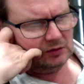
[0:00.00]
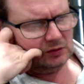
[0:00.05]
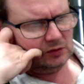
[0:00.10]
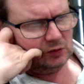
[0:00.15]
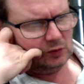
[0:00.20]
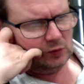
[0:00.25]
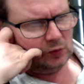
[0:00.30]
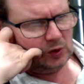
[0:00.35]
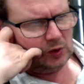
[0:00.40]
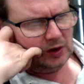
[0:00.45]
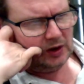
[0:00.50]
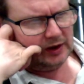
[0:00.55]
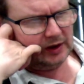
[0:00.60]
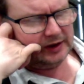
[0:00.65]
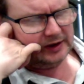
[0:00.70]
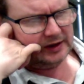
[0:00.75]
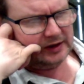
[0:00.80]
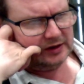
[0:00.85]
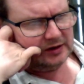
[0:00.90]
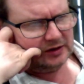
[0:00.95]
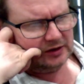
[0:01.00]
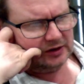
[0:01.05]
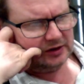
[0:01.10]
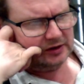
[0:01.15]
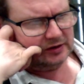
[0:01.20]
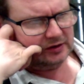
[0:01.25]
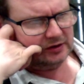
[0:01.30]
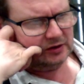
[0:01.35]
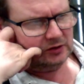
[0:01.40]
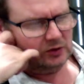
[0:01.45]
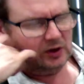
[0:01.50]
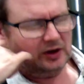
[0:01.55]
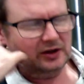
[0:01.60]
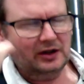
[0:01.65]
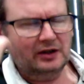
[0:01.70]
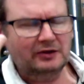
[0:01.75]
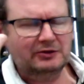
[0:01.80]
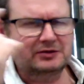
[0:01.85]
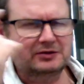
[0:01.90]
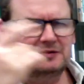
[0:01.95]
what I decided to do,
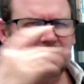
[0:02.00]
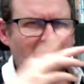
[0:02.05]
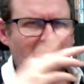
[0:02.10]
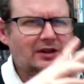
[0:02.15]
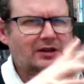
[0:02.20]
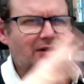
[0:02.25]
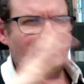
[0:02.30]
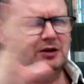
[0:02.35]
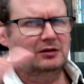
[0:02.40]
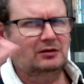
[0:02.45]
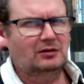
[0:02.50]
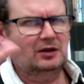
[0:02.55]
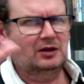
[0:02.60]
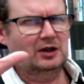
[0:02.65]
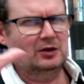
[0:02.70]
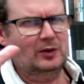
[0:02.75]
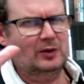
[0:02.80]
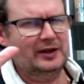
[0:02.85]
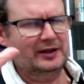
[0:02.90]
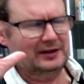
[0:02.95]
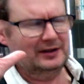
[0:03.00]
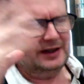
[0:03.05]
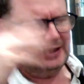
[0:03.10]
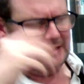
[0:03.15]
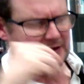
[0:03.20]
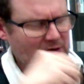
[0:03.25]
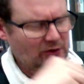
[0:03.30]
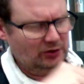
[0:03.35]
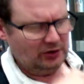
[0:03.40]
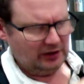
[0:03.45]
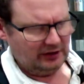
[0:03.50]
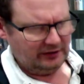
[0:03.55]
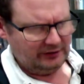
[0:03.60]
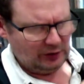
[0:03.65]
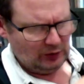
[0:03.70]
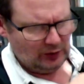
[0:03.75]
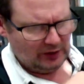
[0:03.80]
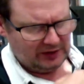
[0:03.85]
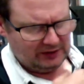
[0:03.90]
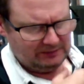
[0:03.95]
I went and had a look at a
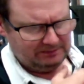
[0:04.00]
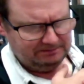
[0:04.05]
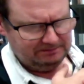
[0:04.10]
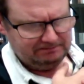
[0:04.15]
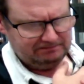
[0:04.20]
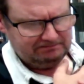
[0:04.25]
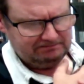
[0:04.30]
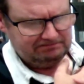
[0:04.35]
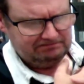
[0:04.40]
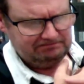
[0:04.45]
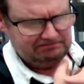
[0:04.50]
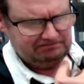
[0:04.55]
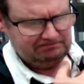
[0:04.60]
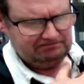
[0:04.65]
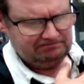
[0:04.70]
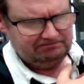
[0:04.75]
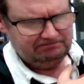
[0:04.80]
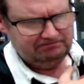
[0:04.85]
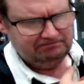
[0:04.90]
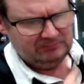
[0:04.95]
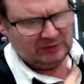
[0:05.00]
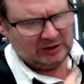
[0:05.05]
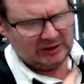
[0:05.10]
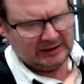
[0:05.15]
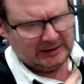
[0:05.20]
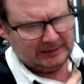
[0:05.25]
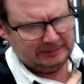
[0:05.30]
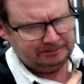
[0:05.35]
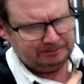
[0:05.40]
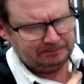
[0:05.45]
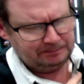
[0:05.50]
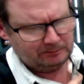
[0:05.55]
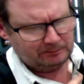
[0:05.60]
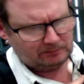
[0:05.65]
few other of